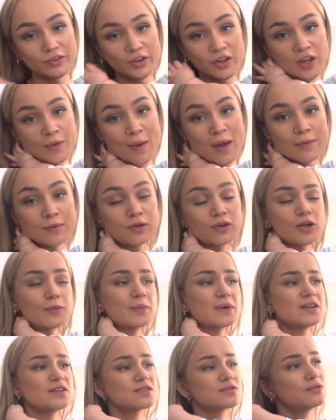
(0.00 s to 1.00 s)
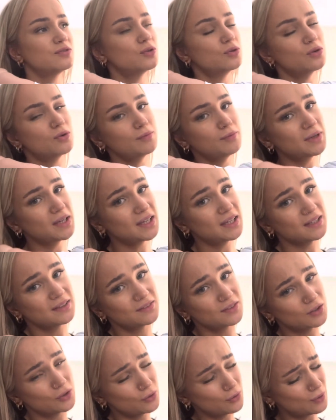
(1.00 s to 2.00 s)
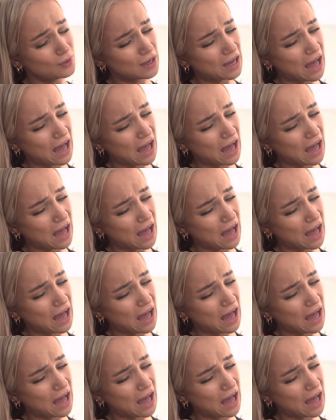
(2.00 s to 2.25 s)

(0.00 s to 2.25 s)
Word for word: though the baby group is for me to